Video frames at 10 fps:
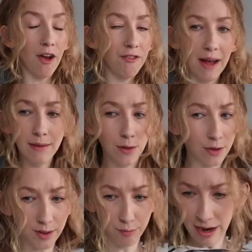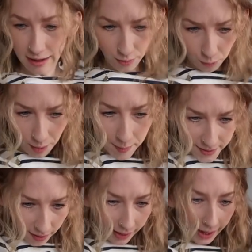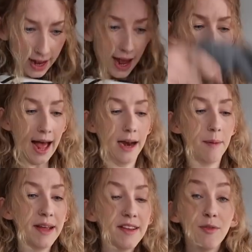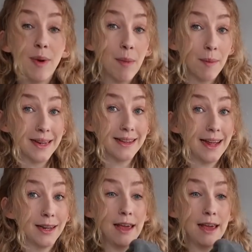I found it on some random website and I messaged my mum and said,